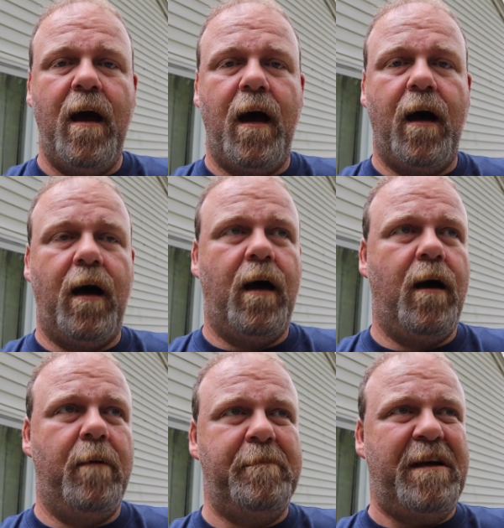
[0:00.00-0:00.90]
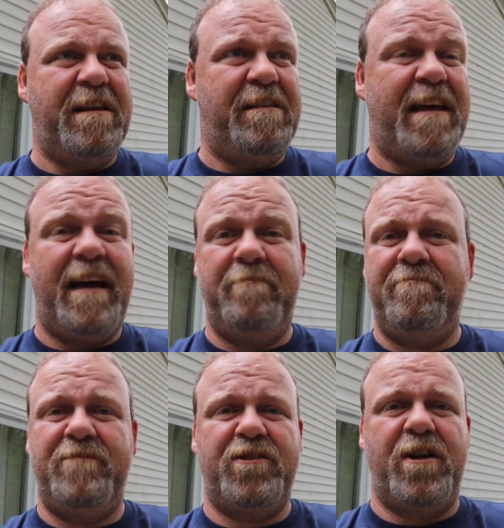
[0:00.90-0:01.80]
Um, other than that,
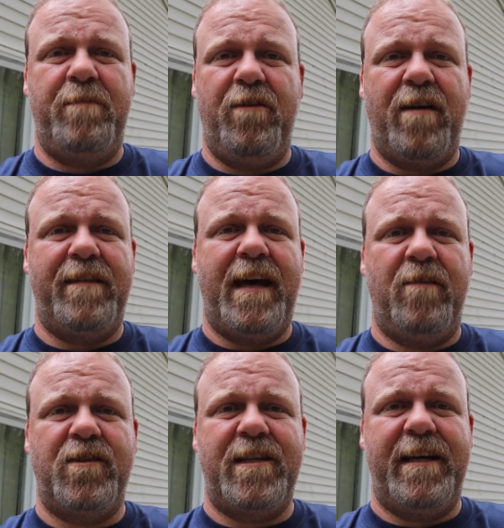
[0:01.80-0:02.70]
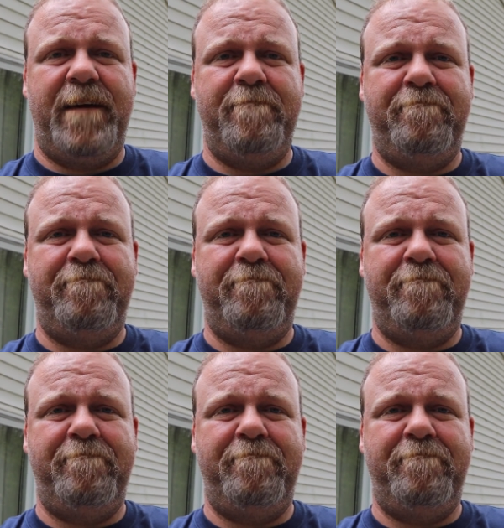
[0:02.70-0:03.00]
just gonna be around the house today.